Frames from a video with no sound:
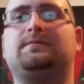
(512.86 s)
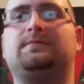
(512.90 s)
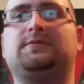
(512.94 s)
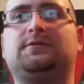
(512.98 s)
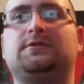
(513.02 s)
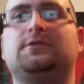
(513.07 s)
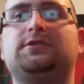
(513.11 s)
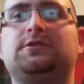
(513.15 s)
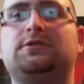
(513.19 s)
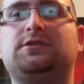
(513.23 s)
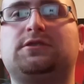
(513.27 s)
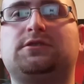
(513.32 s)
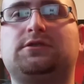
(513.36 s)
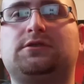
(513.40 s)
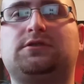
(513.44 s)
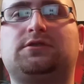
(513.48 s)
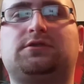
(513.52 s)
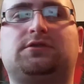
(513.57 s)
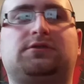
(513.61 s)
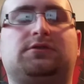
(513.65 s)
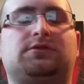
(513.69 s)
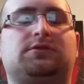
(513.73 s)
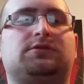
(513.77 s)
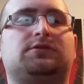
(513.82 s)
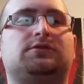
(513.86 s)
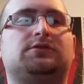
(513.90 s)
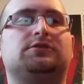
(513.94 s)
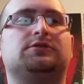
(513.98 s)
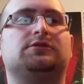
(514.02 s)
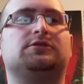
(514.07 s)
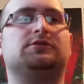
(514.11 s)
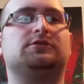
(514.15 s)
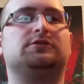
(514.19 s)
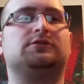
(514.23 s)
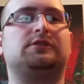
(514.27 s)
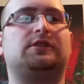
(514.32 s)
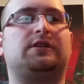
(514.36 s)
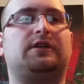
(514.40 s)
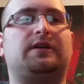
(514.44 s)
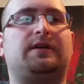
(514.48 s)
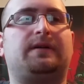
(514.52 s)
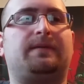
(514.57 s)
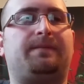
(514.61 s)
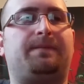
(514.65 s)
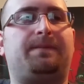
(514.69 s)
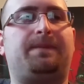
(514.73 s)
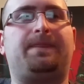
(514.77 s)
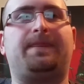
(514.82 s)
Ugh.
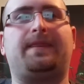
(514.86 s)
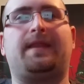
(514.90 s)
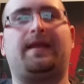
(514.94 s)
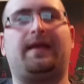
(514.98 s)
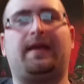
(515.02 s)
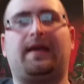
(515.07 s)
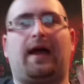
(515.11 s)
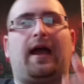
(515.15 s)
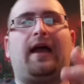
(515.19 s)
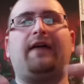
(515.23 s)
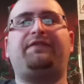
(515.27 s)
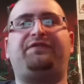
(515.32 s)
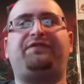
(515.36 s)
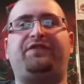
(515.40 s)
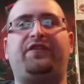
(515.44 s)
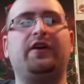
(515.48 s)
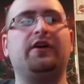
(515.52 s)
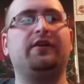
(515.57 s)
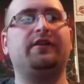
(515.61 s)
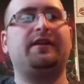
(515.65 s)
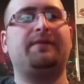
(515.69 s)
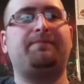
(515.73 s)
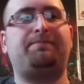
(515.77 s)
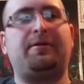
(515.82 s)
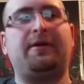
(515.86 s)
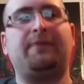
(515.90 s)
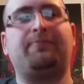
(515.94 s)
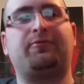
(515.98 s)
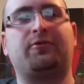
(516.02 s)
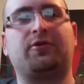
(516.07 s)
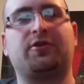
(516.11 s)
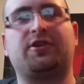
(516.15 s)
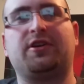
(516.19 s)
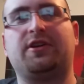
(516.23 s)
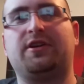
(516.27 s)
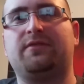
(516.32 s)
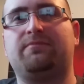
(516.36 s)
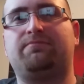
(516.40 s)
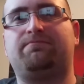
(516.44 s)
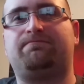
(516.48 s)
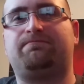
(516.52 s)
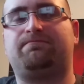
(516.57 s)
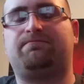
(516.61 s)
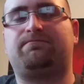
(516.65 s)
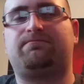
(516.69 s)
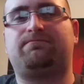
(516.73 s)
I feel that people are going to